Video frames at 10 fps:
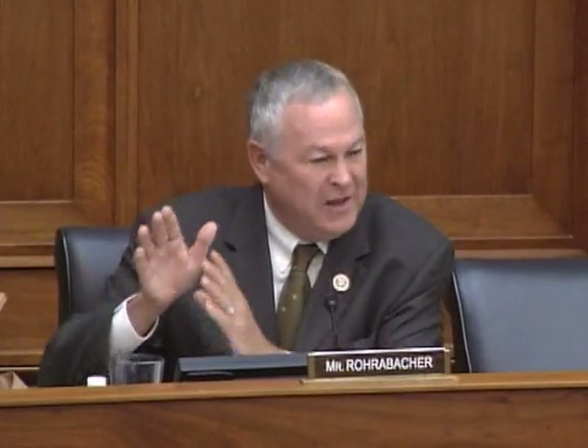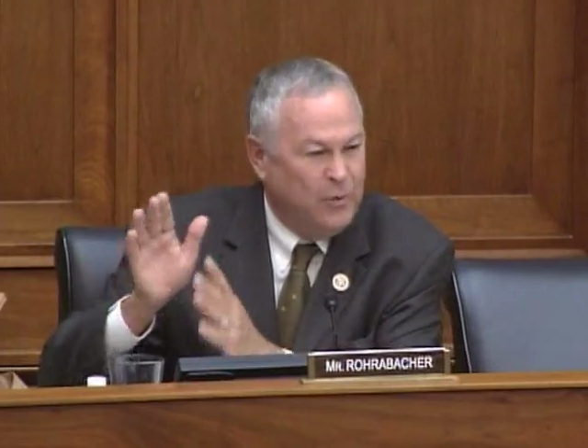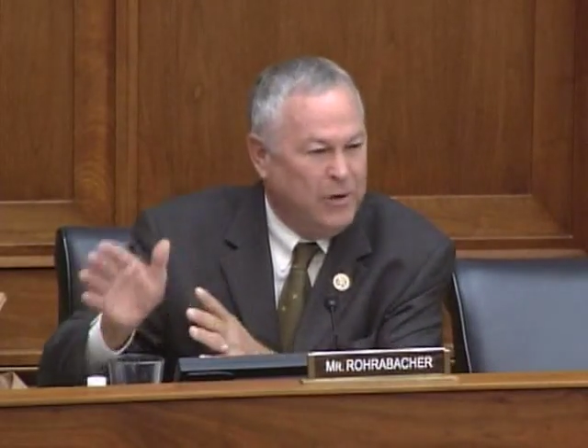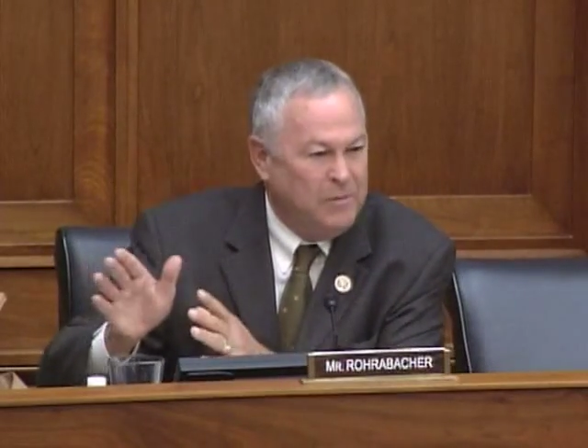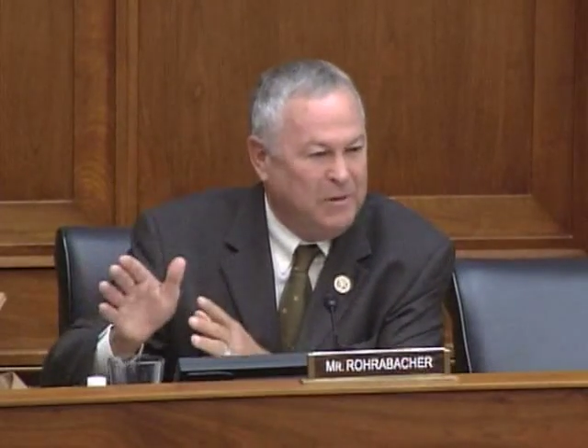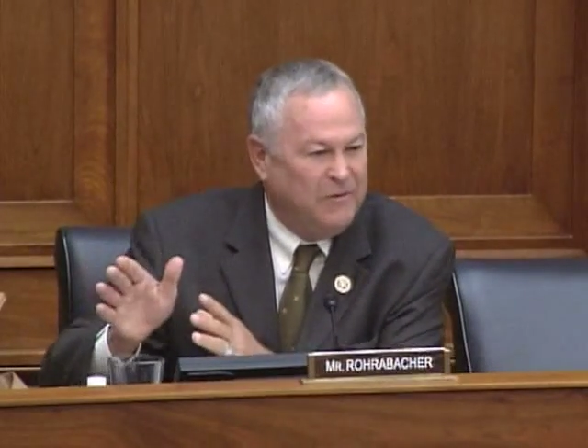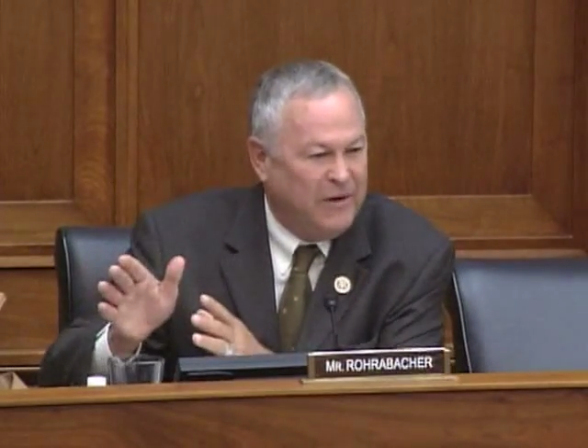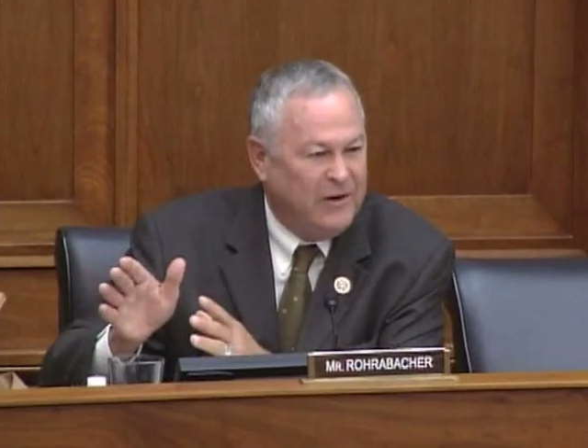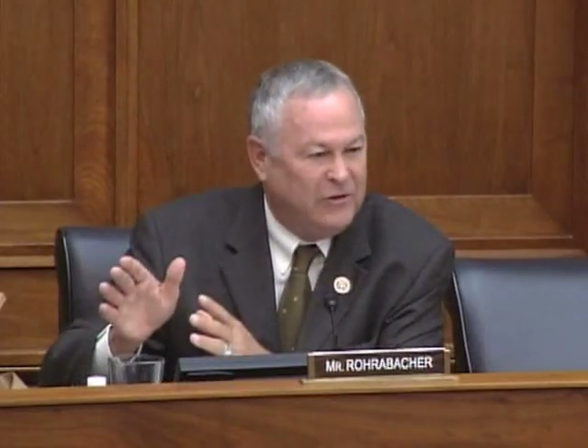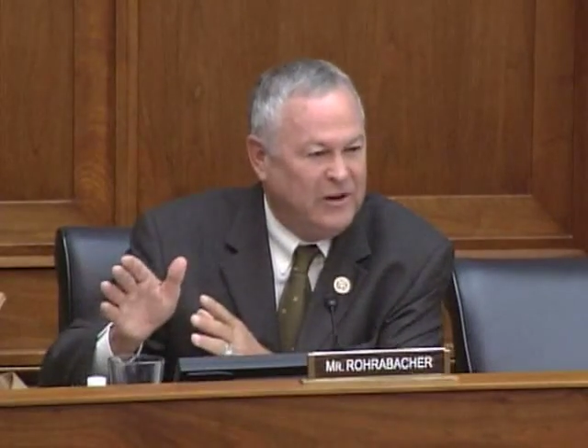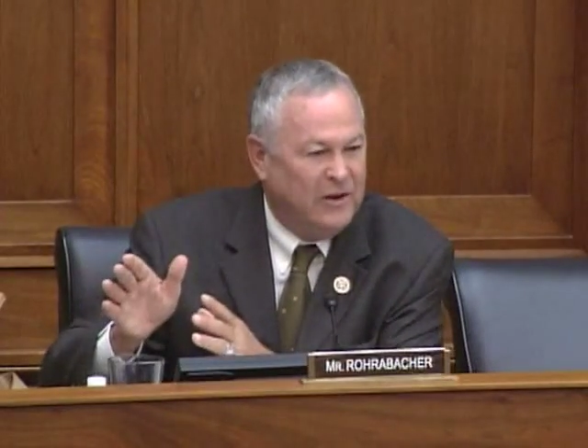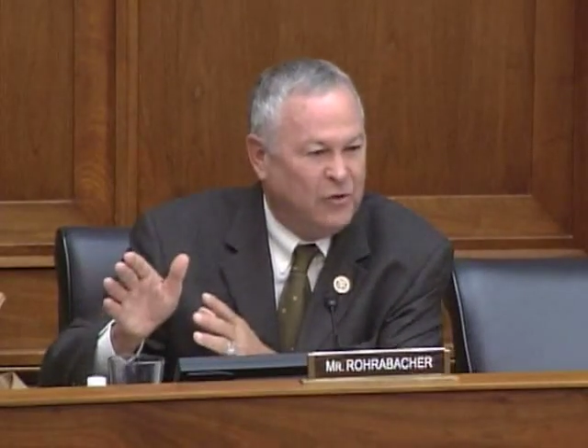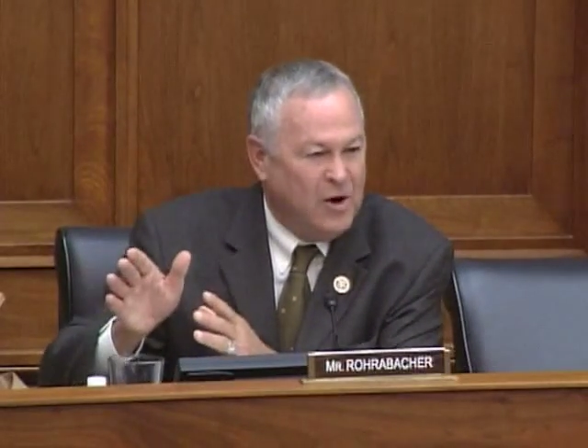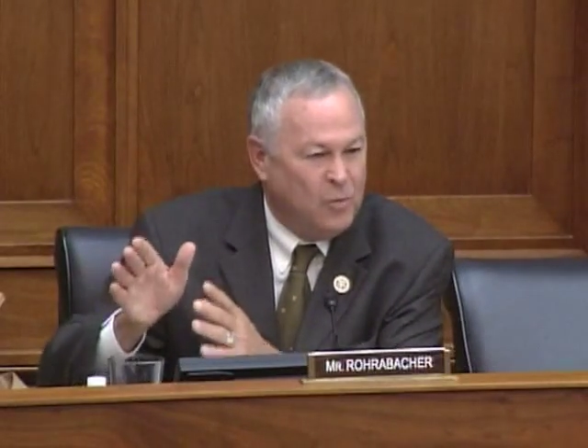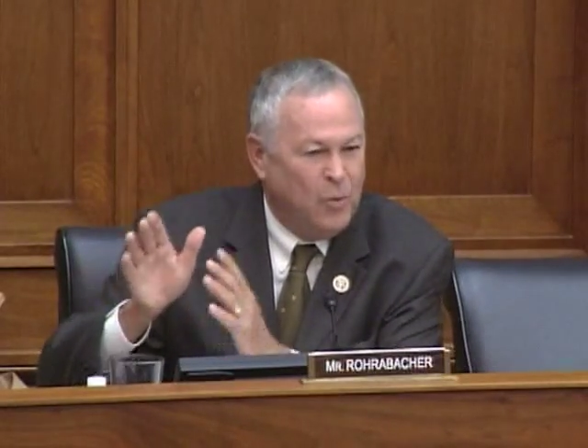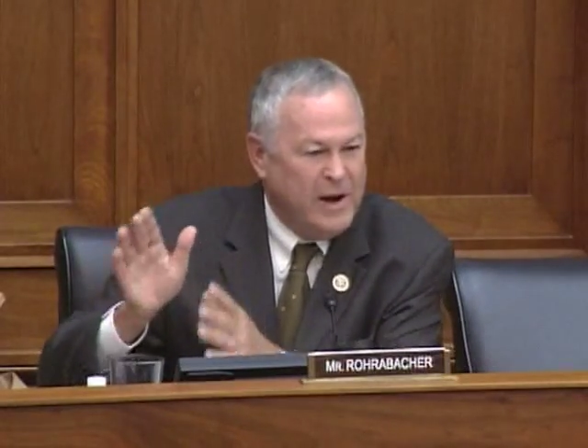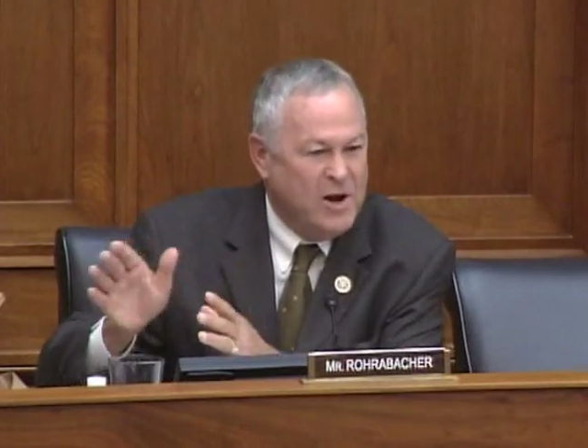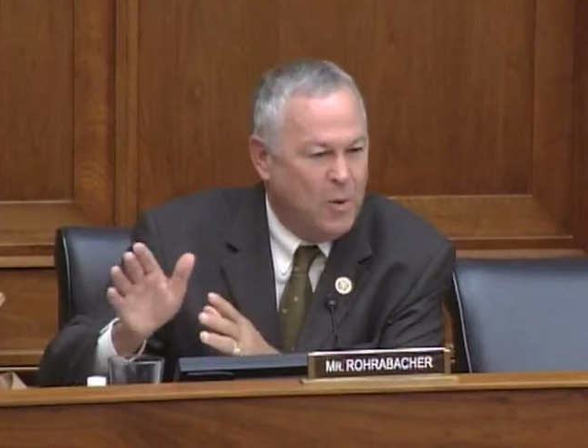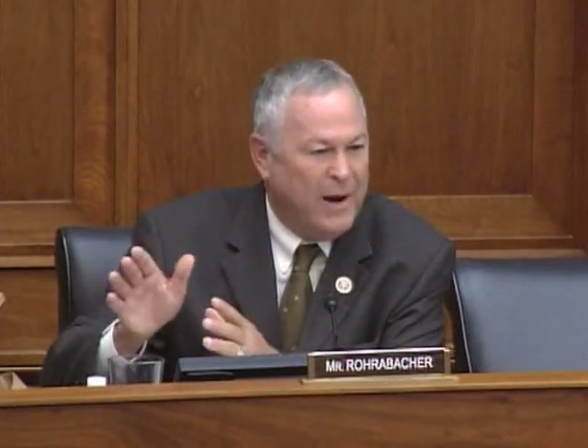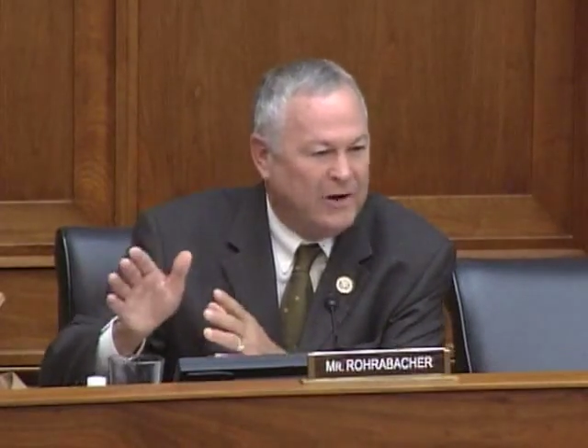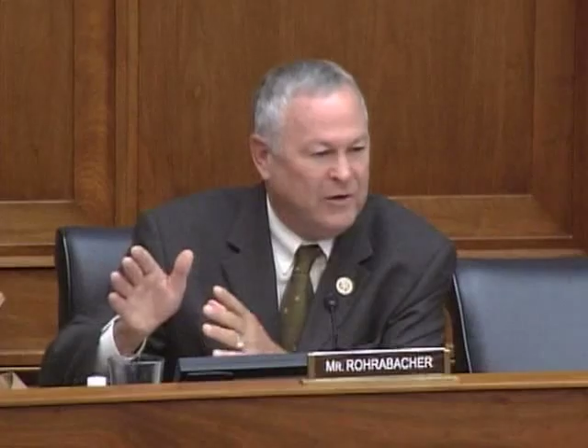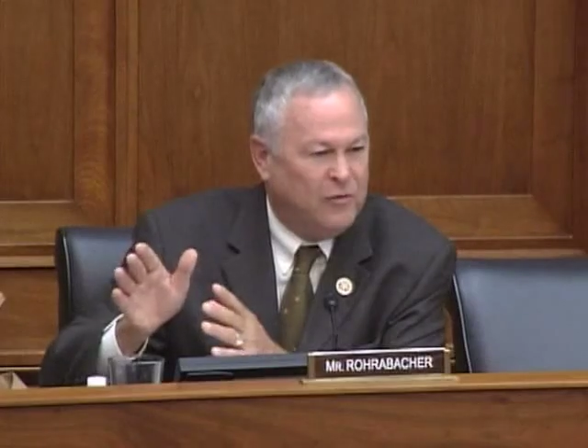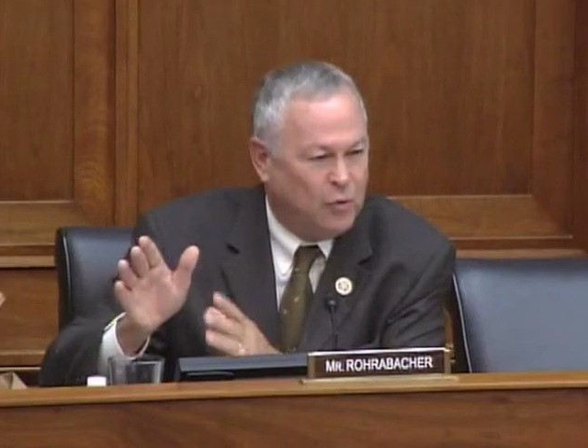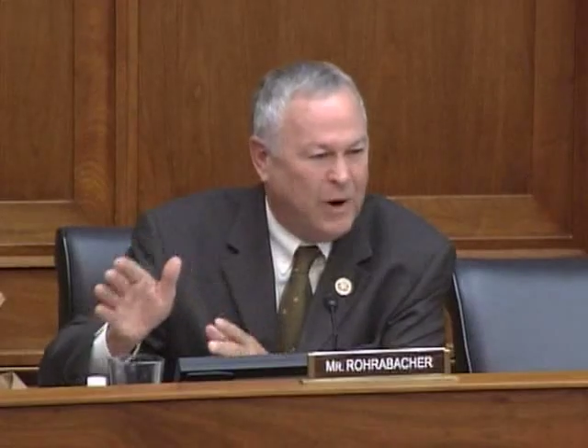they wouldn't be facing this radioactive